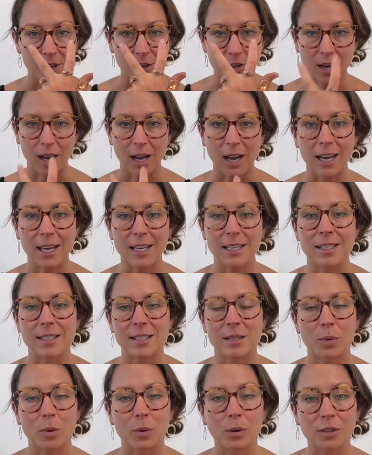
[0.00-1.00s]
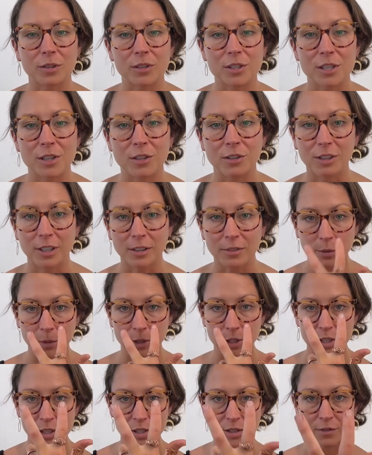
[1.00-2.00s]
Your eyes is the portal to your liver,
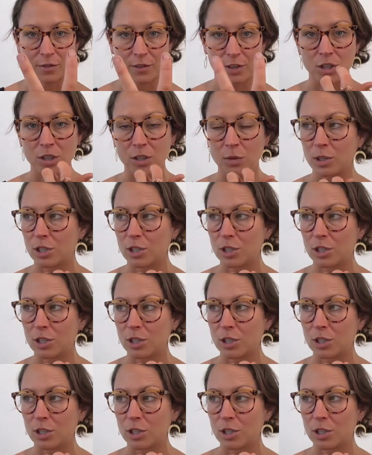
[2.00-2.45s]
which is your vision,